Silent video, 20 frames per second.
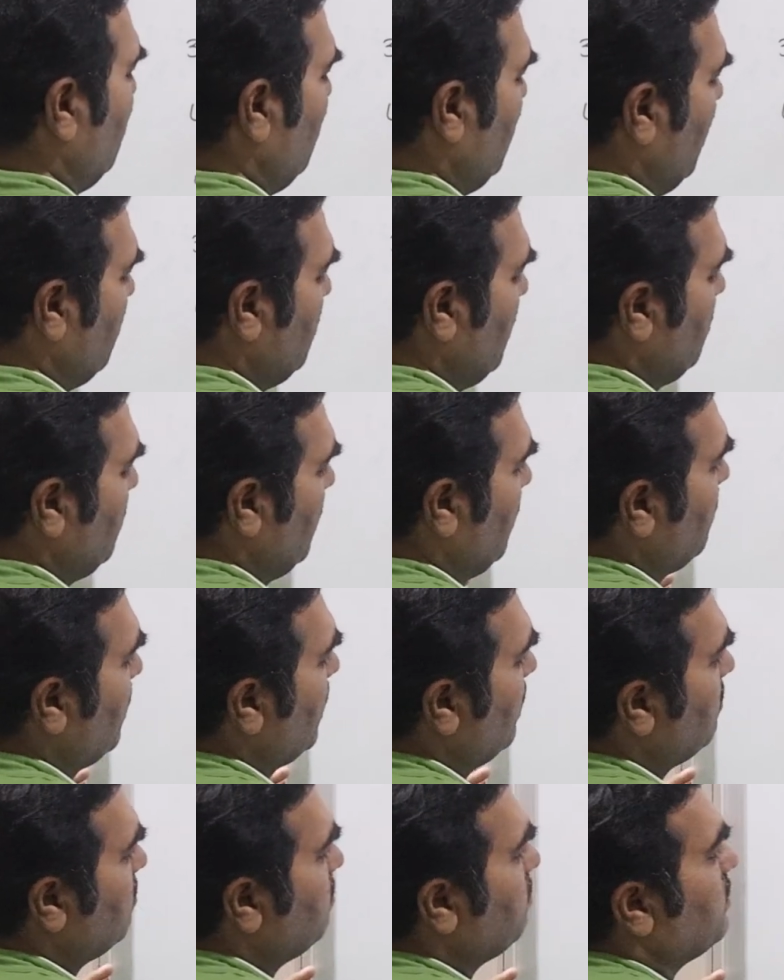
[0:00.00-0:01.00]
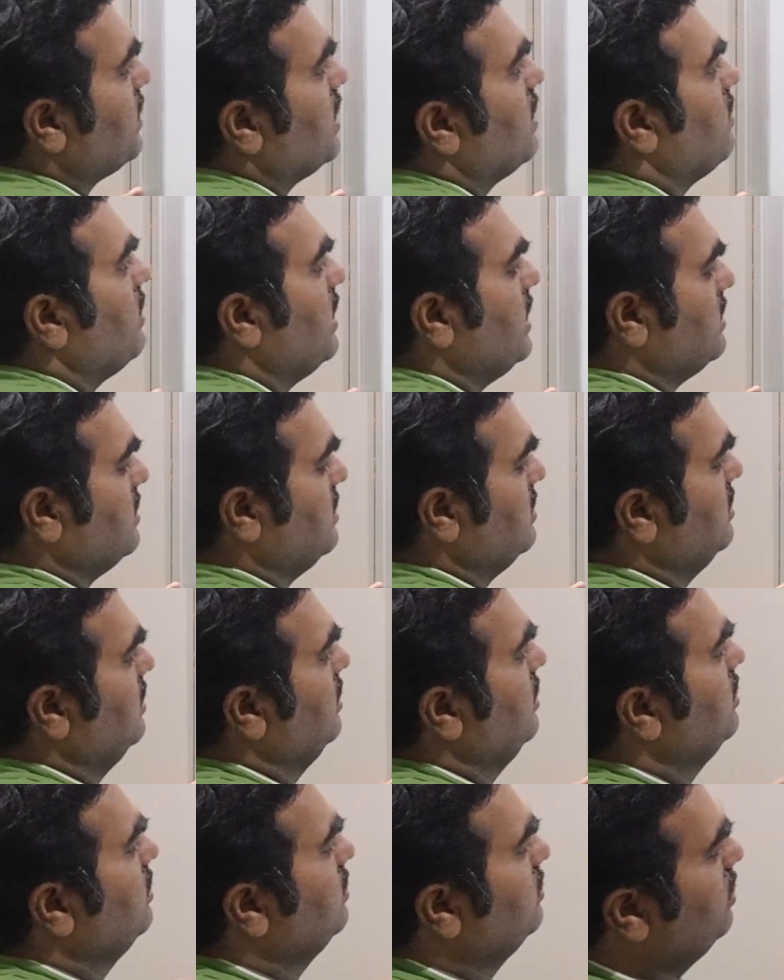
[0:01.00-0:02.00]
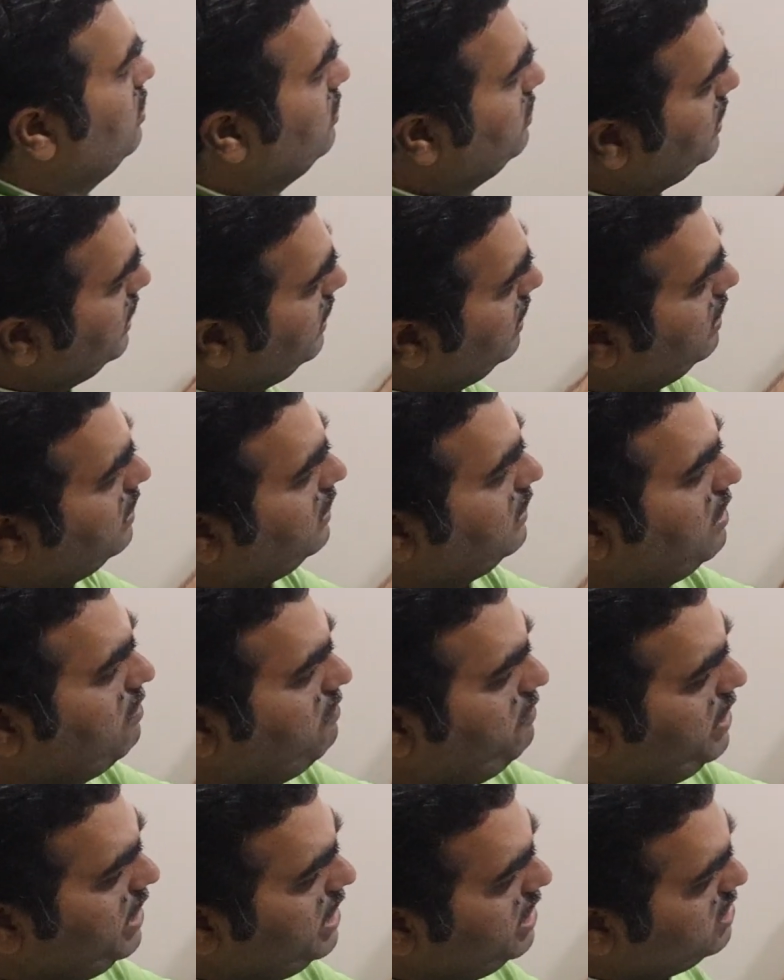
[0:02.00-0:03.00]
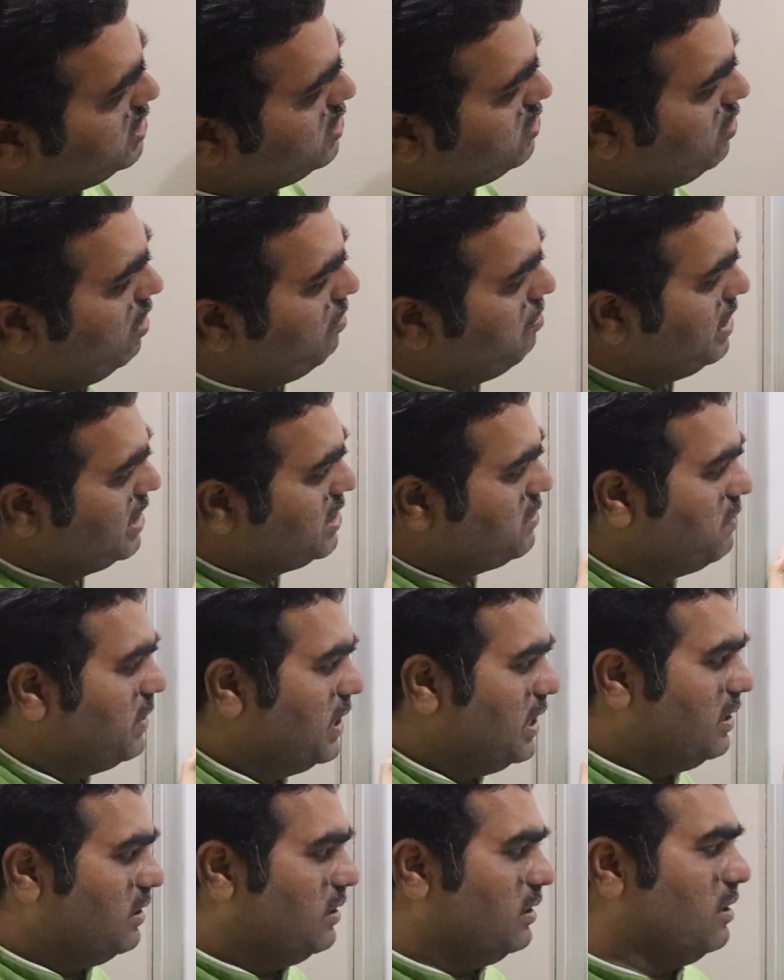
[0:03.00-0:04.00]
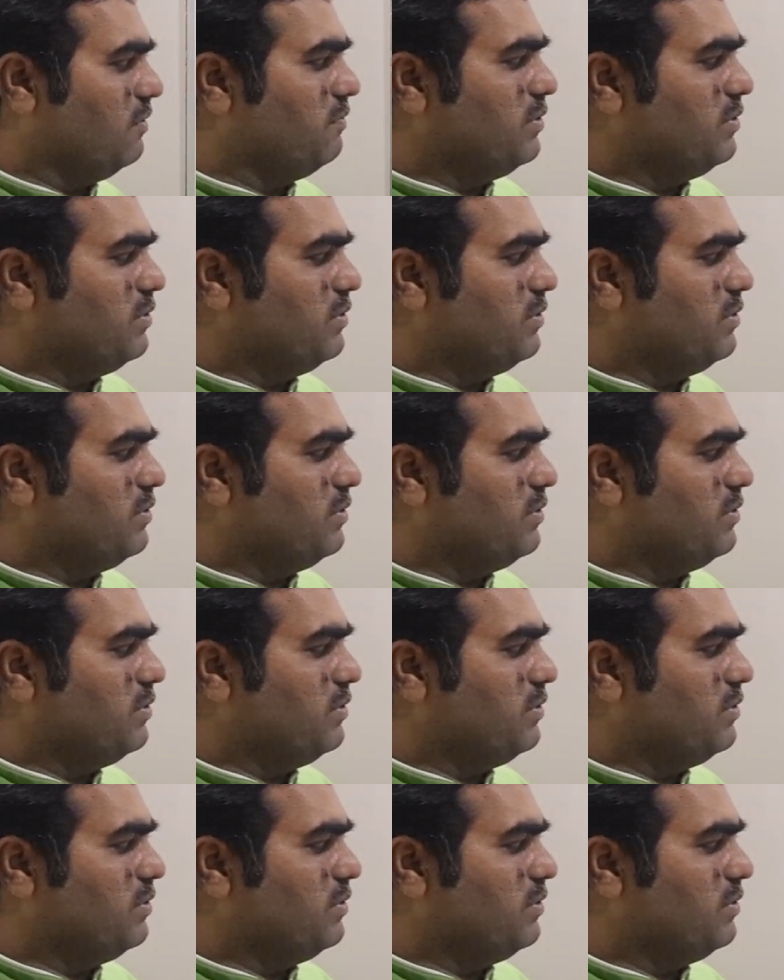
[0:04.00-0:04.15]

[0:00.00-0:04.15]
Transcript: blah blah blah blah. Right, so there are various topics where